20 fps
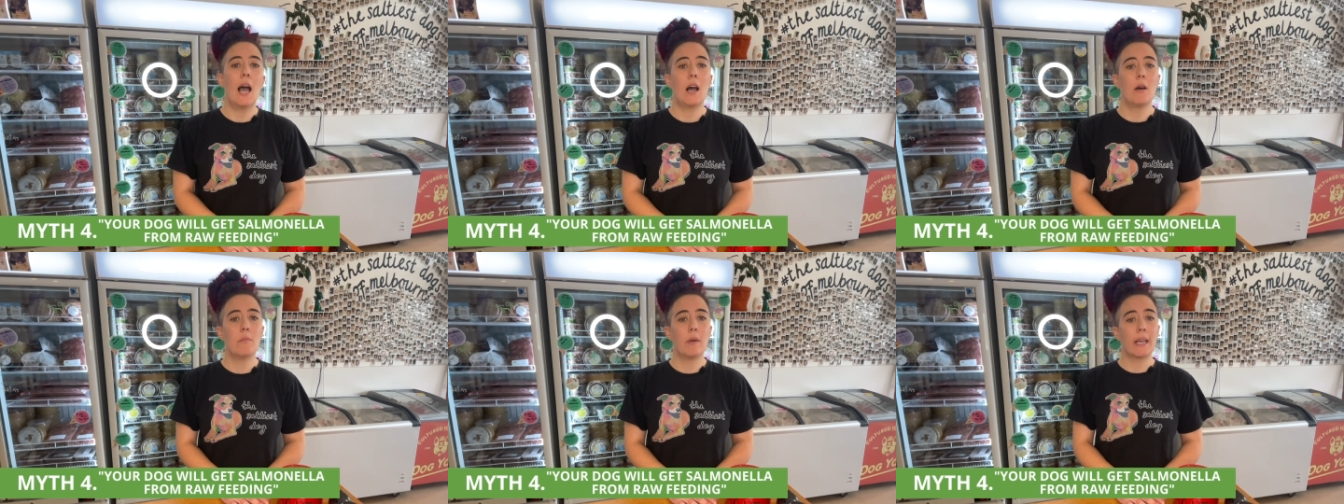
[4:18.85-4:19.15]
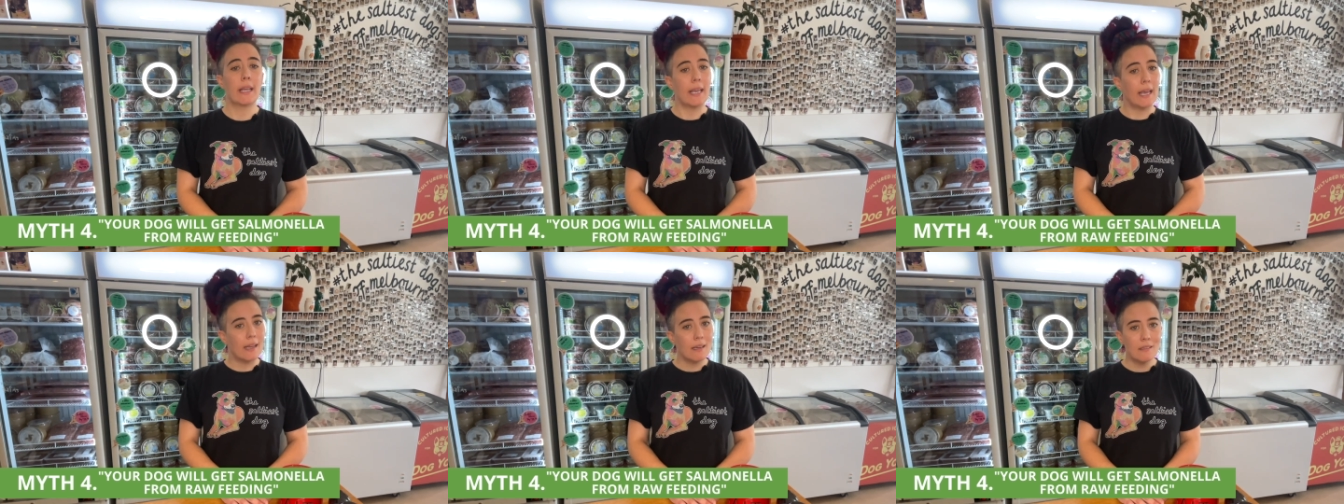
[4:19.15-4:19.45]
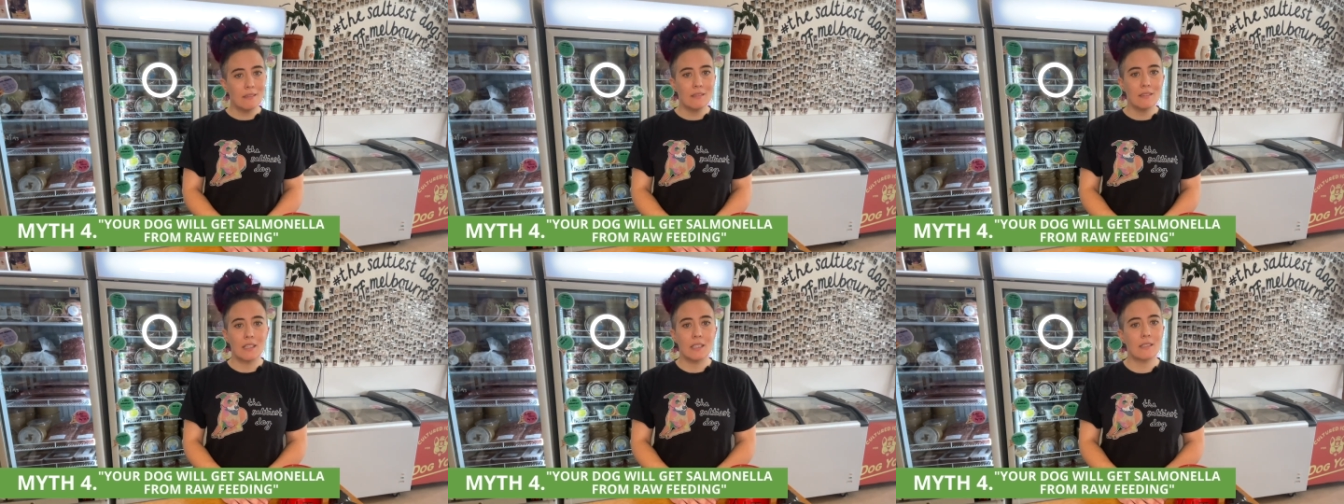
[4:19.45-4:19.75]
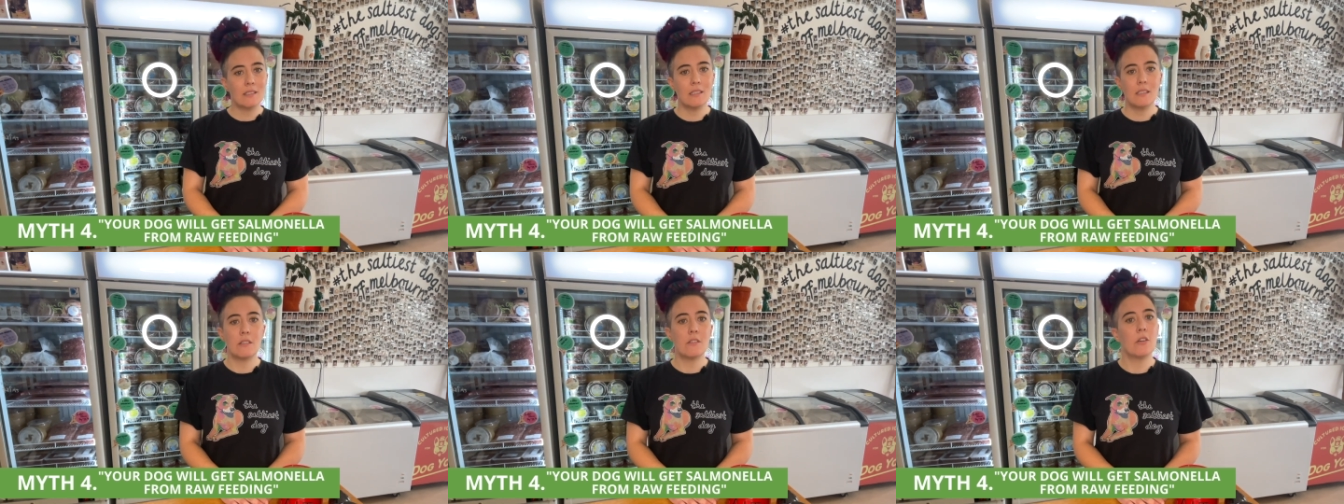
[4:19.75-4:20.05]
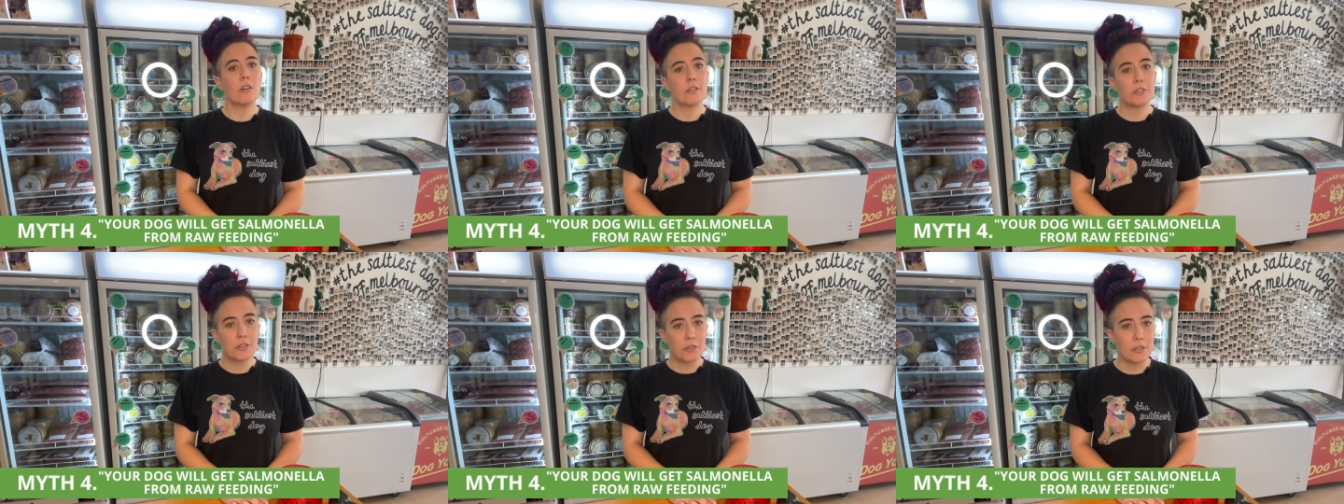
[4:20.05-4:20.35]
Um, again, this
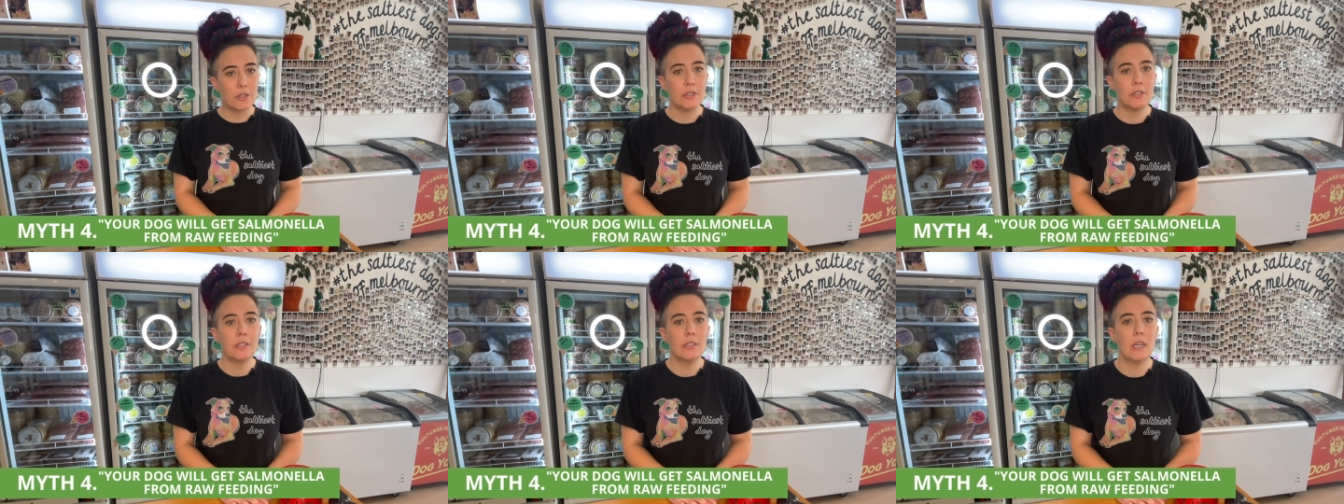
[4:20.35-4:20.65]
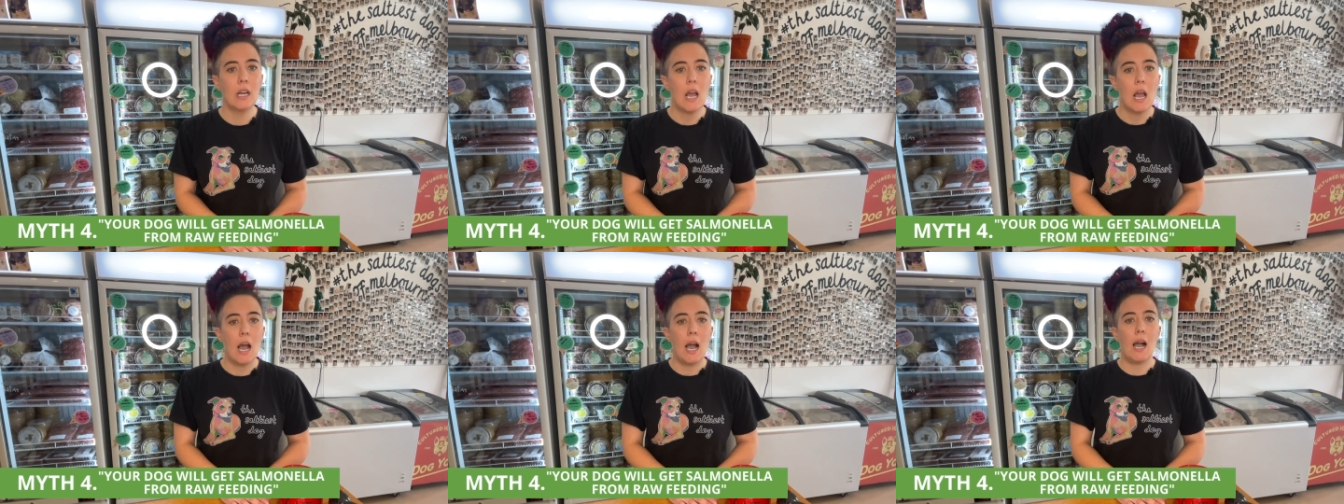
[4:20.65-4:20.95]
is not true.